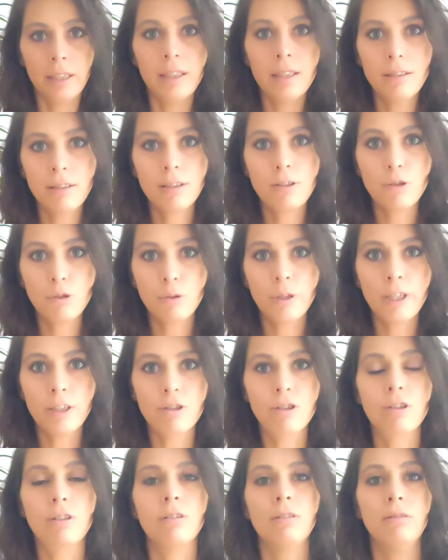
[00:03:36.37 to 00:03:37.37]
in this
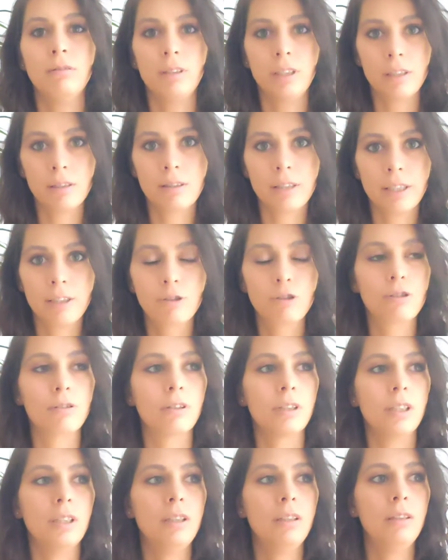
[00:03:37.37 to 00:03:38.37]
situation,
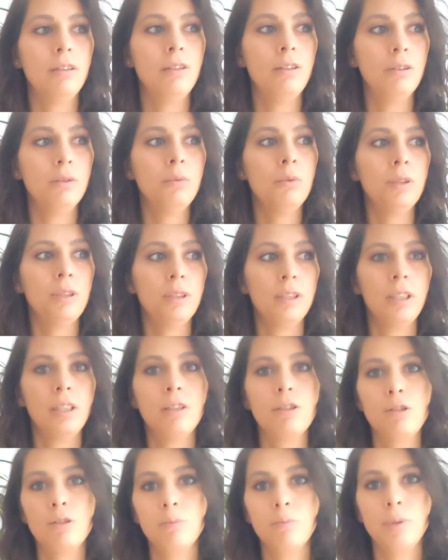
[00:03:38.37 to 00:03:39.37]
essentially, you would
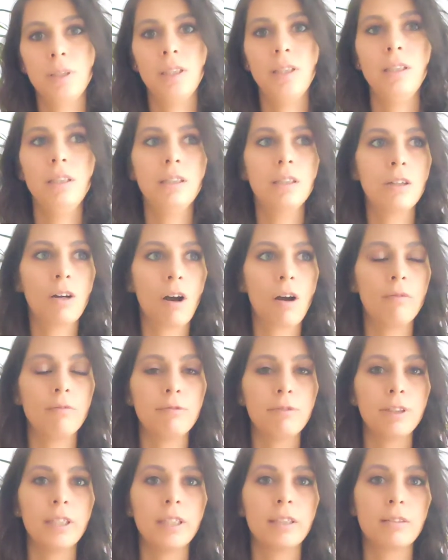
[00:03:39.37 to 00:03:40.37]
need to be
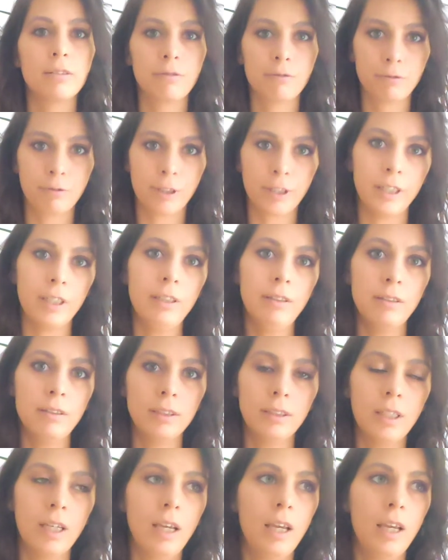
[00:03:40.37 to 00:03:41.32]
conflict-free.